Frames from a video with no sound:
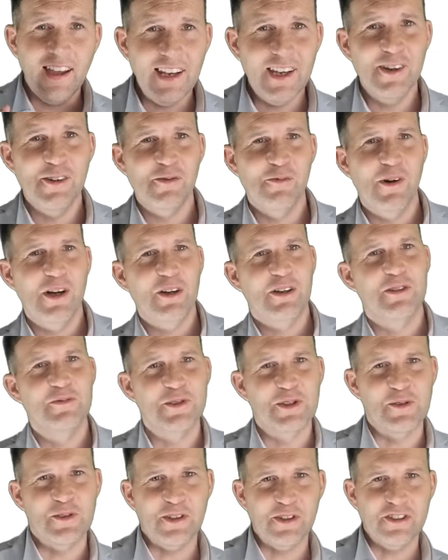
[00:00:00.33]
Hello and
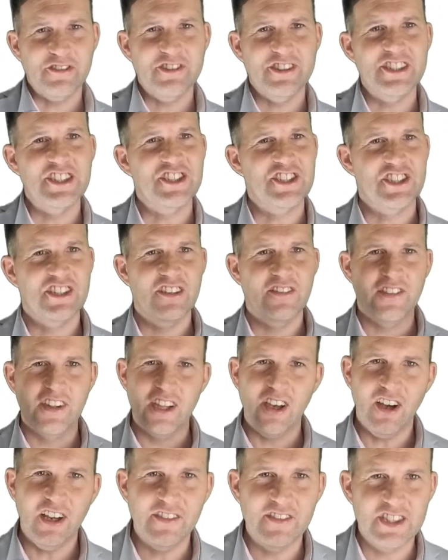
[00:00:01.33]
welcome to another edition of
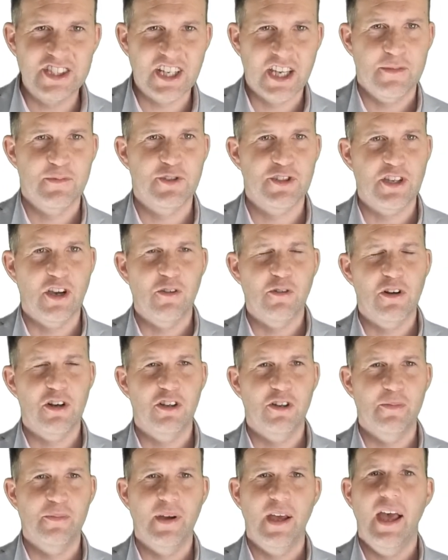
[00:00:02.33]
the Oliver James Sold
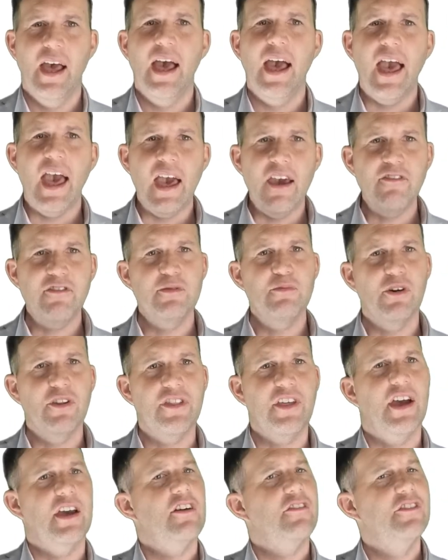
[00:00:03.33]
Club. Every
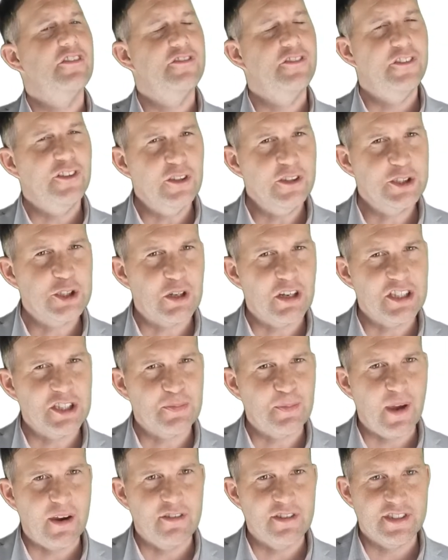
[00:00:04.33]
month I offer full
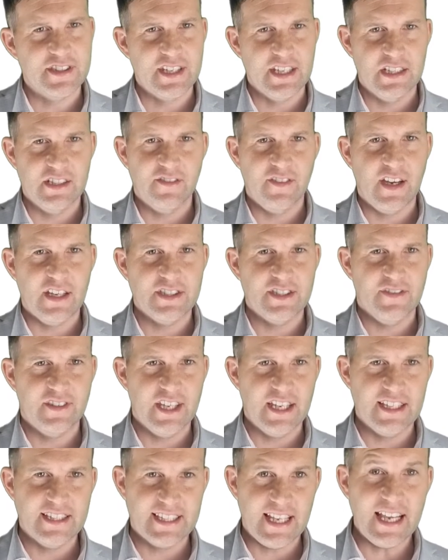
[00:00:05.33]
transparency and advise of
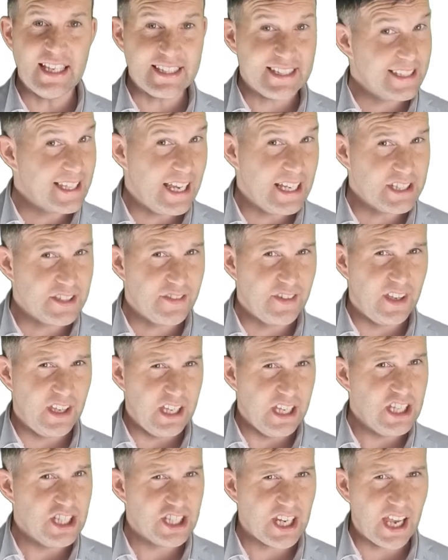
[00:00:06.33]
the exact stats for
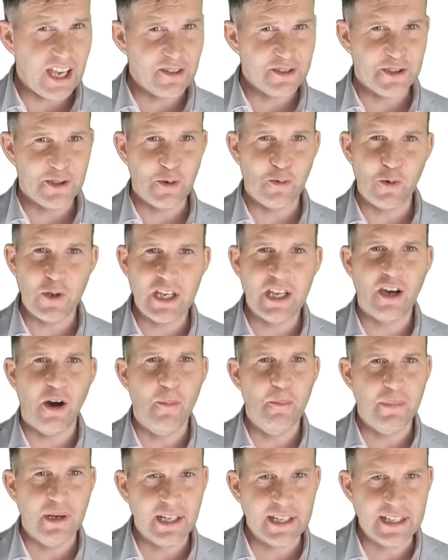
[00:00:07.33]
each house that we
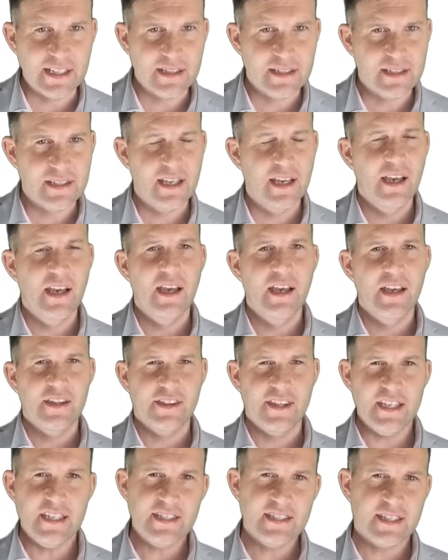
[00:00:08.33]
complete.
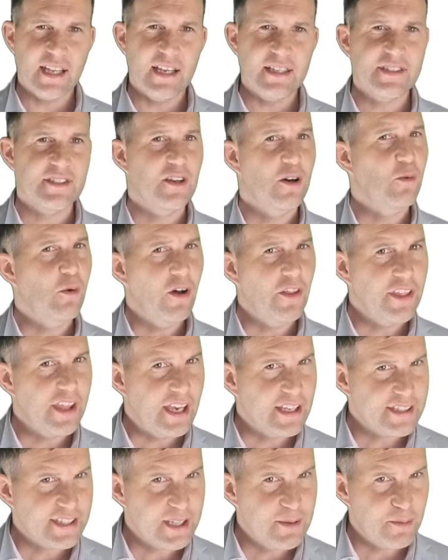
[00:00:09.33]
These stats are what the
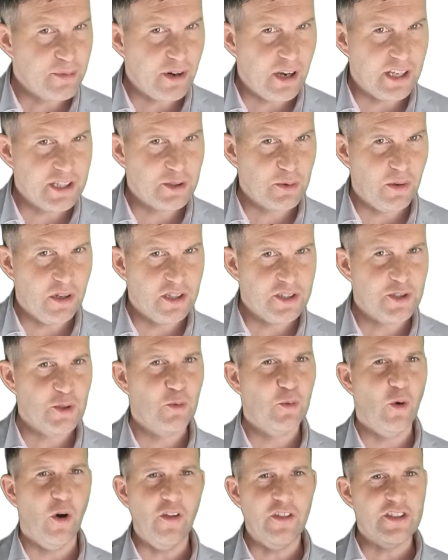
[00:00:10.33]
asking price was,
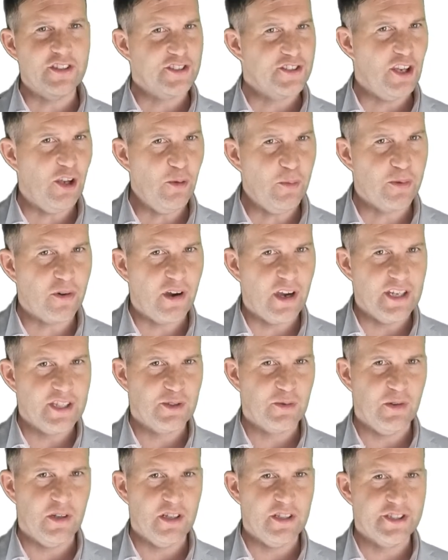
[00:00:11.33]
what the sold
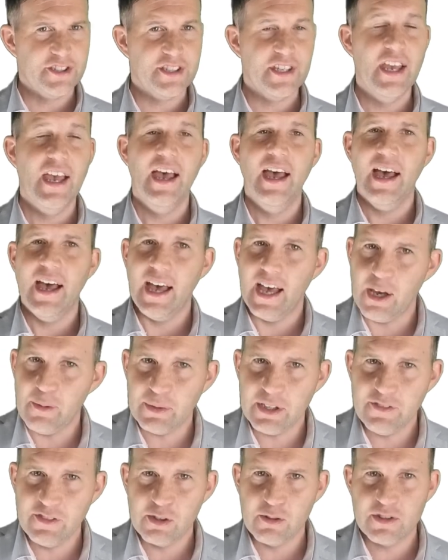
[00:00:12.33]
price was, how
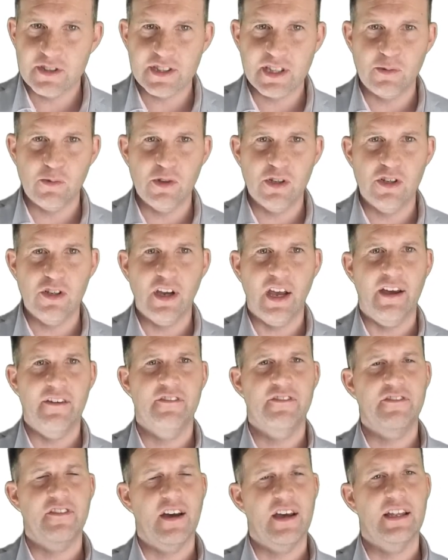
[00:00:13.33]
many viewings there were,
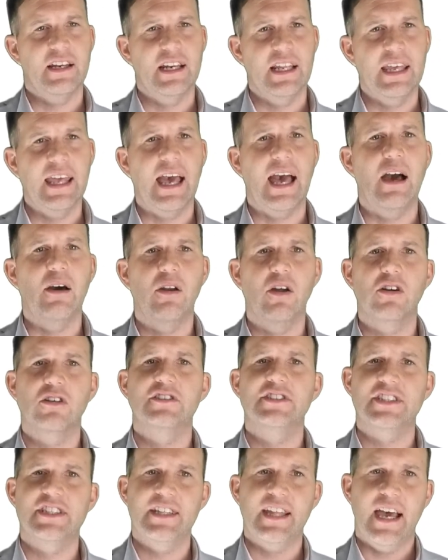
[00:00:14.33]
and finally how long
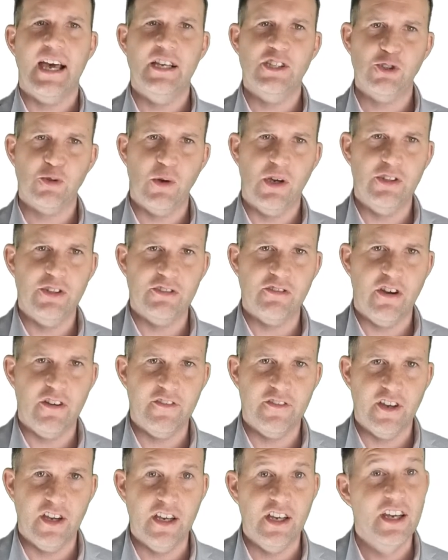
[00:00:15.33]
until the house went under
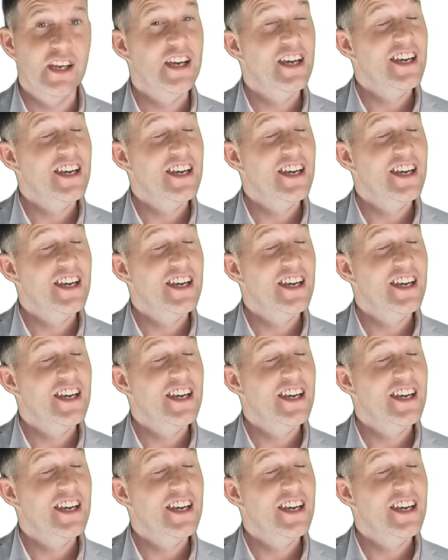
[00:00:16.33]
offer.